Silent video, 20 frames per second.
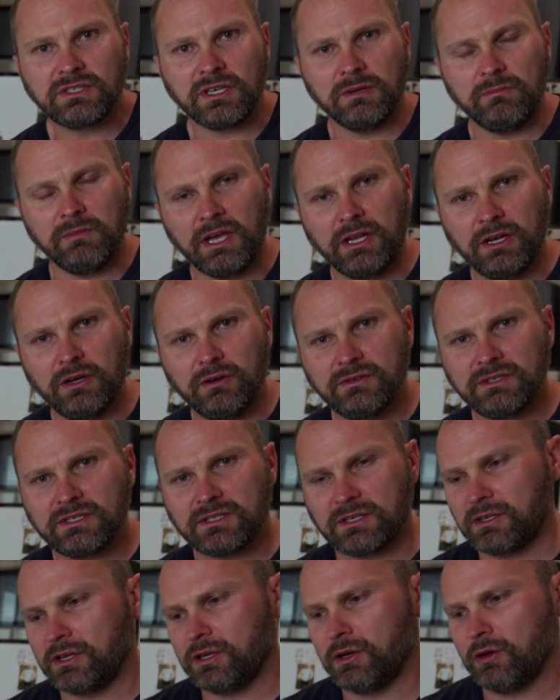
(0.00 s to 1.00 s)

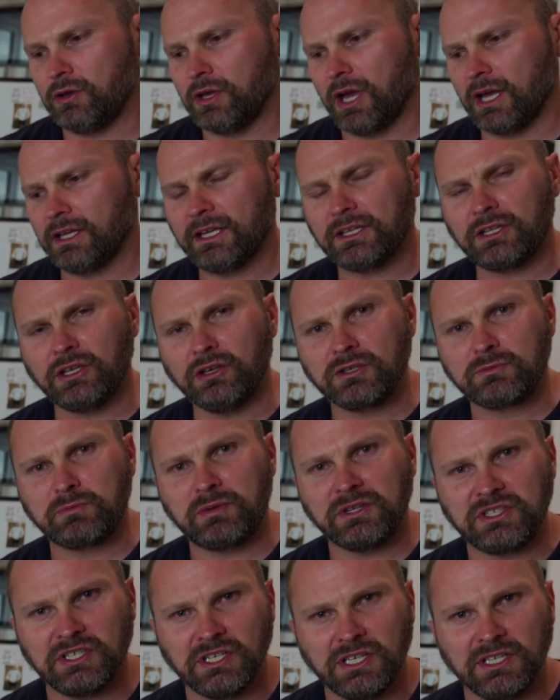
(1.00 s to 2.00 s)
tomatoes. I like to use
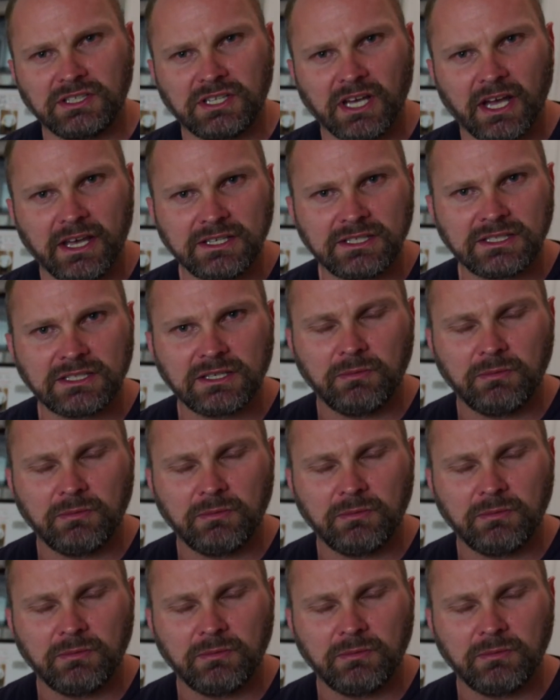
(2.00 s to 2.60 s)
petite diced